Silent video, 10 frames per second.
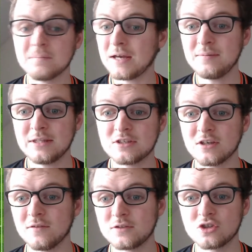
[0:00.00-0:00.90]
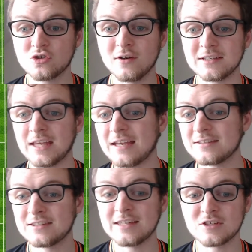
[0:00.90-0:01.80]
maybe deserve to try and get
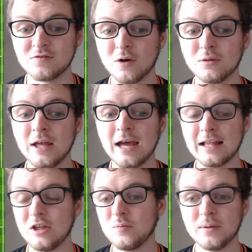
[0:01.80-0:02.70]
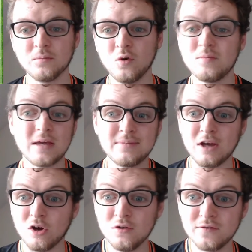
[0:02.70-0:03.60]
into this role a little bit more,
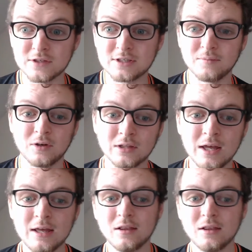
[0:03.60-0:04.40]
maybe over someone